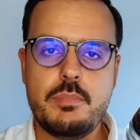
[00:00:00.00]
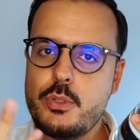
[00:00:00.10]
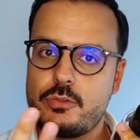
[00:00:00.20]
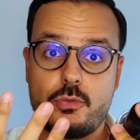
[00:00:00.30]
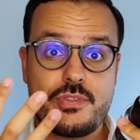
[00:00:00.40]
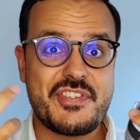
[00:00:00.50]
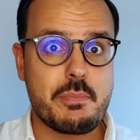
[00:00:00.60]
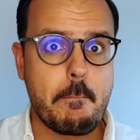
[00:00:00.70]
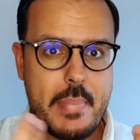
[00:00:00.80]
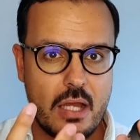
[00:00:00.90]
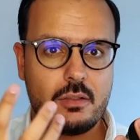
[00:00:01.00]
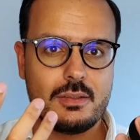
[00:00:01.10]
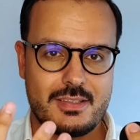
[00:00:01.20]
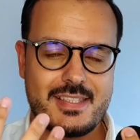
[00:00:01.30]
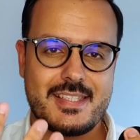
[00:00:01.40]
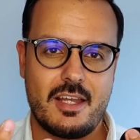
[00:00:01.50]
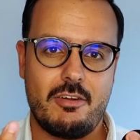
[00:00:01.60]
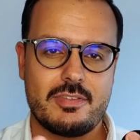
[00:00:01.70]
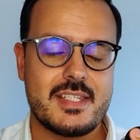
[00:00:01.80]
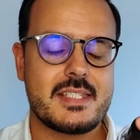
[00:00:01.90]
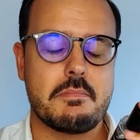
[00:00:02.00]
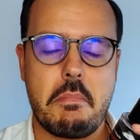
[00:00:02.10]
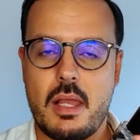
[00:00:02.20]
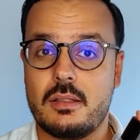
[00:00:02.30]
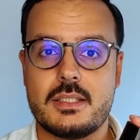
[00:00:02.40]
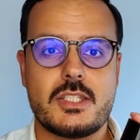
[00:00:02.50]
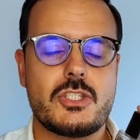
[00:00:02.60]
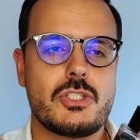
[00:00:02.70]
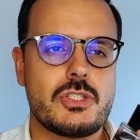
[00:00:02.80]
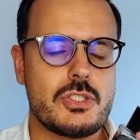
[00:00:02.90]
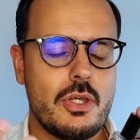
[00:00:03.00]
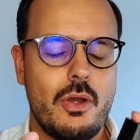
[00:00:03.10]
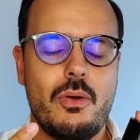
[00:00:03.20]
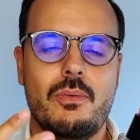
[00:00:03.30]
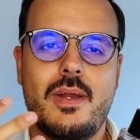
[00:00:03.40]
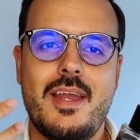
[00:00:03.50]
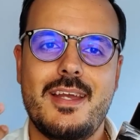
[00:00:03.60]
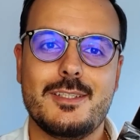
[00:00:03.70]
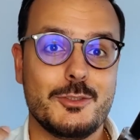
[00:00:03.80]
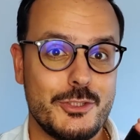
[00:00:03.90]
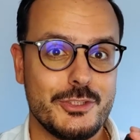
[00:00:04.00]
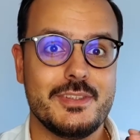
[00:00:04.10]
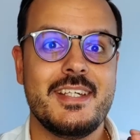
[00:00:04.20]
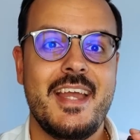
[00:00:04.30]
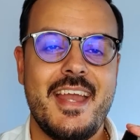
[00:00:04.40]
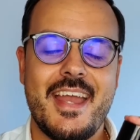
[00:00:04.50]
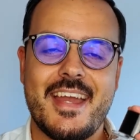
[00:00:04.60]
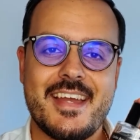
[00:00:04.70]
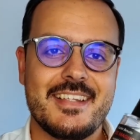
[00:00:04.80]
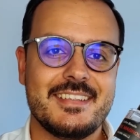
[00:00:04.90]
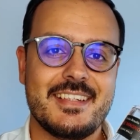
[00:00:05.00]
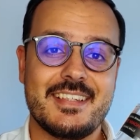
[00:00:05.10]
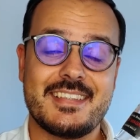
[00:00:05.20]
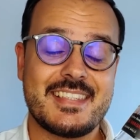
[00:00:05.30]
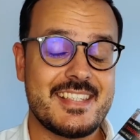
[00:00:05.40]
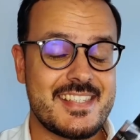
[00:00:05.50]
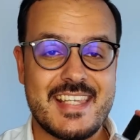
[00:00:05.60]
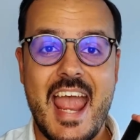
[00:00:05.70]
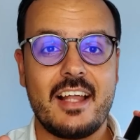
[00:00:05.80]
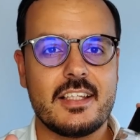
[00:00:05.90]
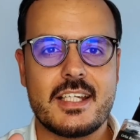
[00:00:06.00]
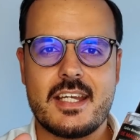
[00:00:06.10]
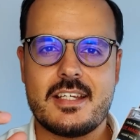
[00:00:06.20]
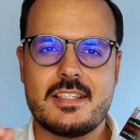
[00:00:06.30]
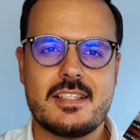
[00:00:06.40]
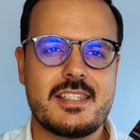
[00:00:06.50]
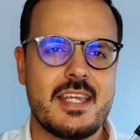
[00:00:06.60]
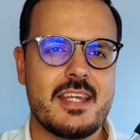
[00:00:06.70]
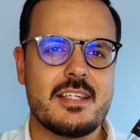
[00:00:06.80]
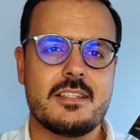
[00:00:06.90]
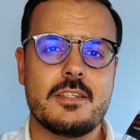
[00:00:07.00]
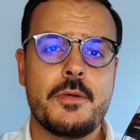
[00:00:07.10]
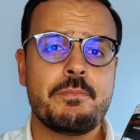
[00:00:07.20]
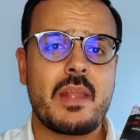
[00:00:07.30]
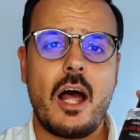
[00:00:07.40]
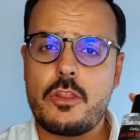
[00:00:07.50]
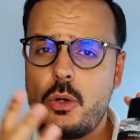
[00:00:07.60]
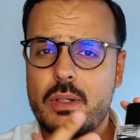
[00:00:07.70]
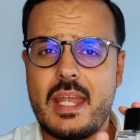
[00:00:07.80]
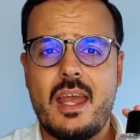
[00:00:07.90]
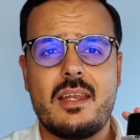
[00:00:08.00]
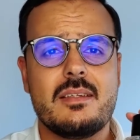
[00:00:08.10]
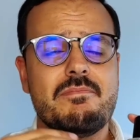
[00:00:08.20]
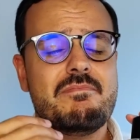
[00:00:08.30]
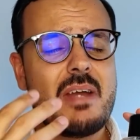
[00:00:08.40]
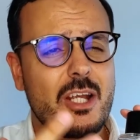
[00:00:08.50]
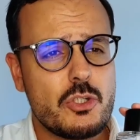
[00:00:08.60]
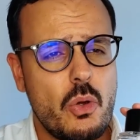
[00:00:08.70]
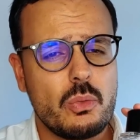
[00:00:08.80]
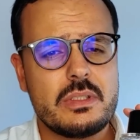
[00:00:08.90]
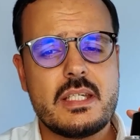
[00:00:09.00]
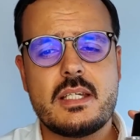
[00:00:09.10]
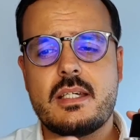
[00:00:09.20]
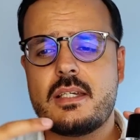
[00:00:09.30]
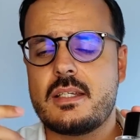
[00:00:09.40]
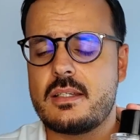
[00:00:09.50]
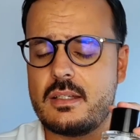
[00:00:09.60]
beautiful smell itself. The smell is so good, and it's elegance. And although again, Magnolia,